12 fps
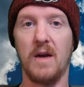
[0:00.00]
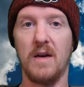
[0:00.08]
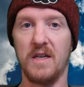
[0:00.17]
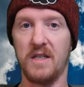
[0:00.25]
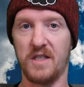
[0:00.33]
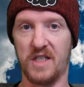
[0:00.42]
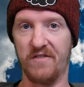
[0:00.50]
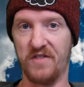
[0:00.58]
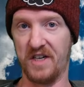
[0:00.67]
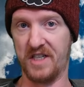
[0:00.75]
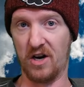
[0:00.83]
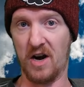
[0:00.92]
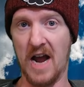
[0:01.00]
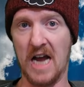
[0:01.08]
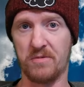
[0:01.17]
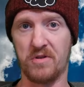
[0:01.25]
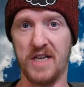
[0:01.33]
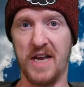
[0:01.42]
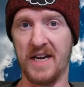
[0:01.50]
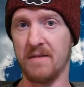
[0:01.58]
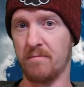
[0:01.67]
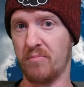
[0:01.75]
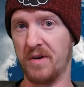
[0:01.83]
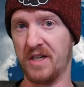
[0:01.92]
70 terahash per
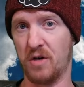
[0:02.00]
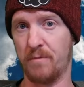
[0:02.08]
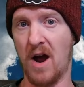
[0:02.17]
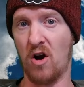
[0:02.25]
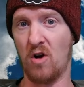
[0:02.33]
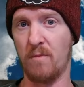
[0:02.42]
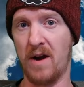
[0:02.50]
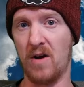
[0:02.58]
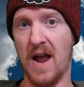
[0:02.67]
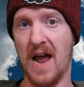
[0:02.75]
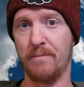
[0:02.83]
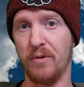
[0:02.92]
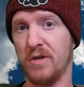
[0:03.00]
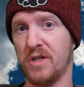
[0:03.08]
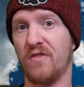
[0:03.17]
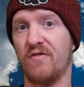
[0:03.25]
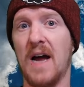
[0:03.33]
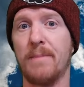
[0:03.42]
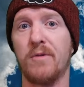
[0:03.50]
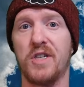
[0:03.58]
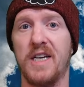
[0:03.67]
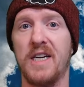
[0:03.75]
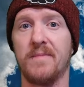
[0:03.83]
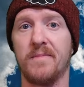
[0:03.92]
second brings your power miner ad boost to 5%.